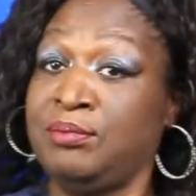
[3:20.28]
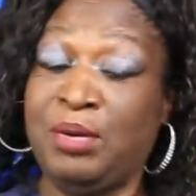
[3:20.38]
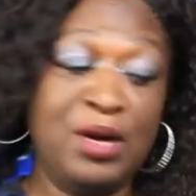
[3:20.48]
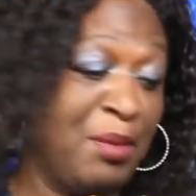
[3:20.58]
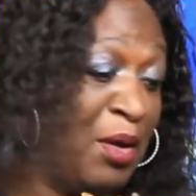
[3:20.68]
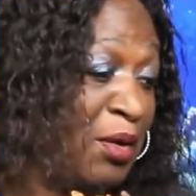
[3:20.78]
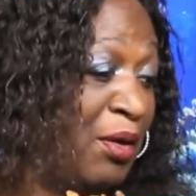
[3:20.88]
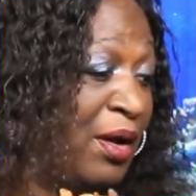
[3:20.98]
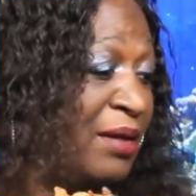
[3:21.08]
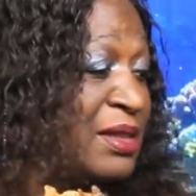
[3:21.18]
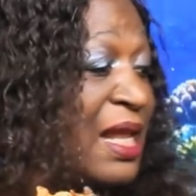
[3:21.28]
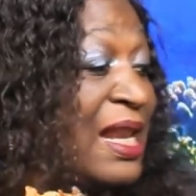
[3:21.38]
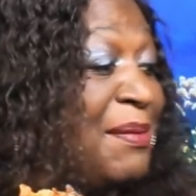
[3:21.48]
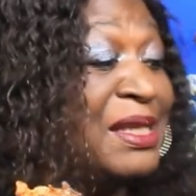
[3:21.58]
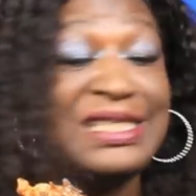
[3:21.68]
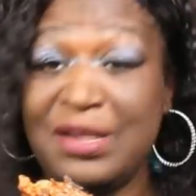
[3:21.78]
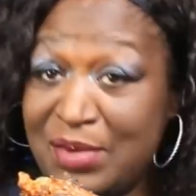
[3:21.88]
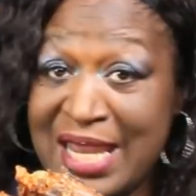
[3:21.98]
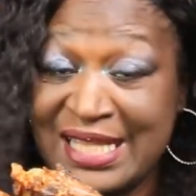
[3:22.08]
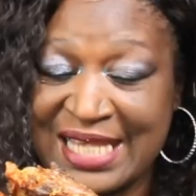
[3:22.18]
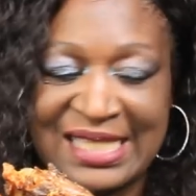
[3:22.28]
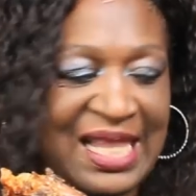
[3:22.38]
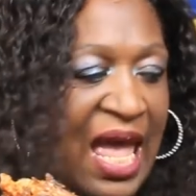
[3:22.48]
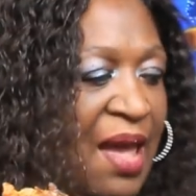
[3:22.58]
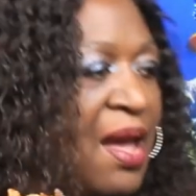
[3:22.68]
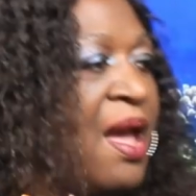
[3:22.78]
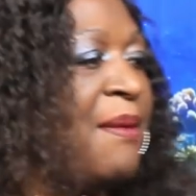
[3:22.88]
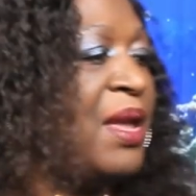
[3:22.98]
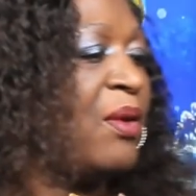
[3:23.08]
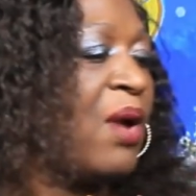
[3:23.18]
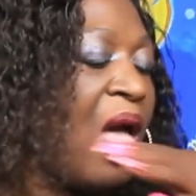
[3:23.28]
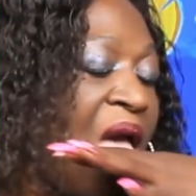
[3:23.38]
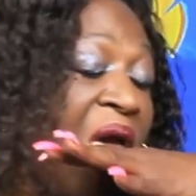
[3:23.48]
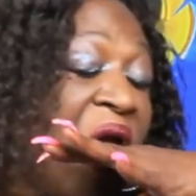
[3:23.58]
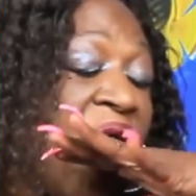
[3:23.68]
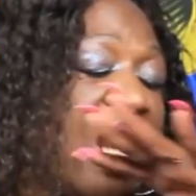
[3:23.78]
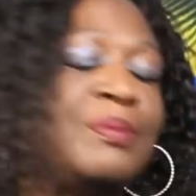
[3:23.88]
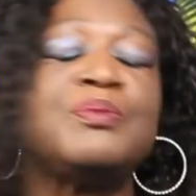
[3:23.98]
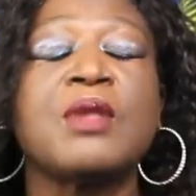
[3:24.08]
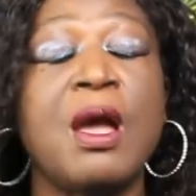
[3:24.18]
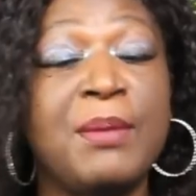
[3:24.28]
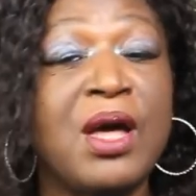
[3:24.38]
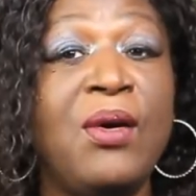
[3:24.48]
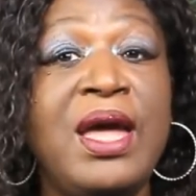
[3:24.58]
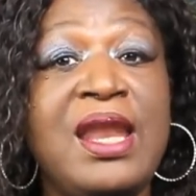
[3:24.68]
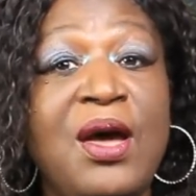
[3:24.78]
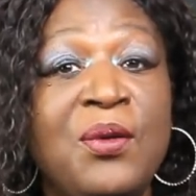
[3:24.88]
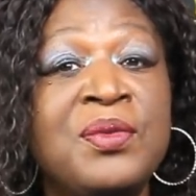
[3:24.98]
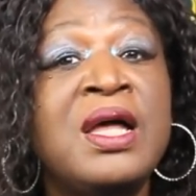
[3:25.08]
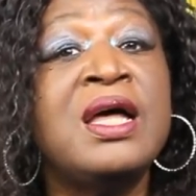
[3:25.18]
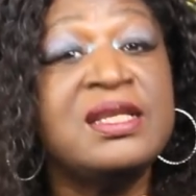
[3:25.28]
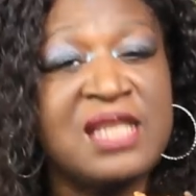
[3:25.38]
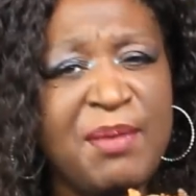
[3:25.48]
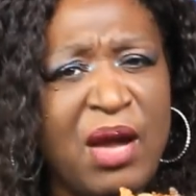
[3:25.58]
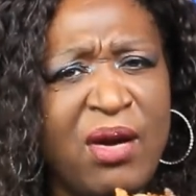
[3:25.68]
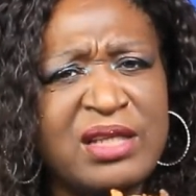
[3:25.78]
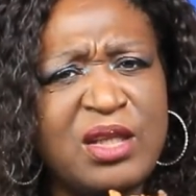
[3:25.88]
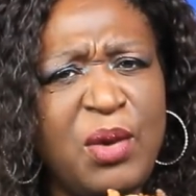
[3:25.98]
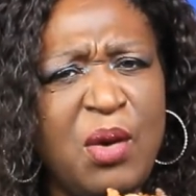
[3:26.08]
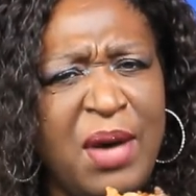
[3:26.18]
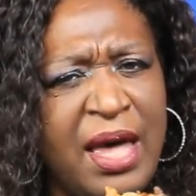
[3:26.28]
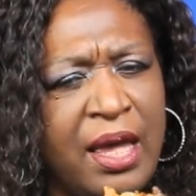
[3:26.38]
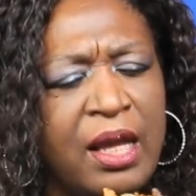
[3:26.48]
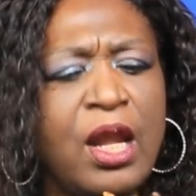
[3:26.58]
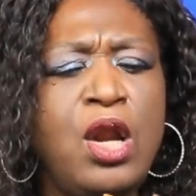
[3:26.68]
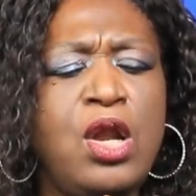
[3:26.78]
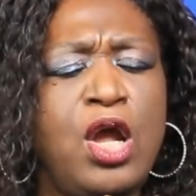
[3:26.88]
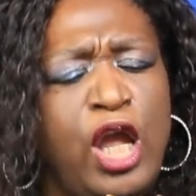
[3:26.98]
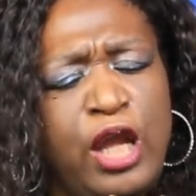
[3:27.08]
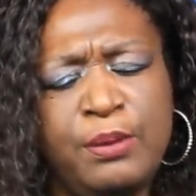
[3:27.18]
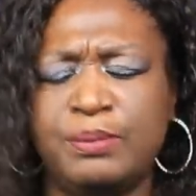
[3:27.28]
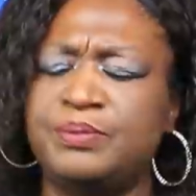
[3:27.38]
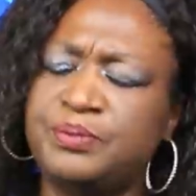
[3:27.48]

put them on the grill. I was like, let me see what that tastes like. Anyway, I'm going to go ahead on. So my grace, so we can what? Get to eat.